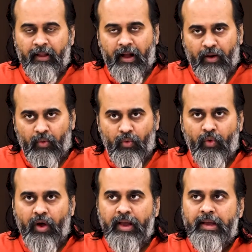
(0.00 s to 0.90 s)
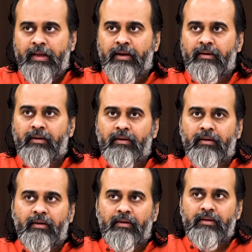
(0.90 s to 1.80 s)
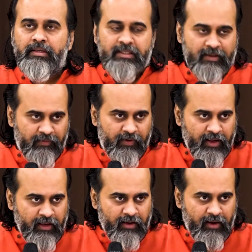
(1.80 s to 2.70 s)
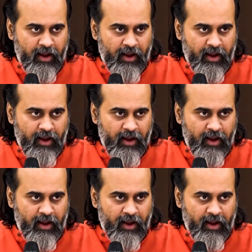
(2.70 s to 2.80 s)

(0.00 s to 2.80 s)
acquire suffering,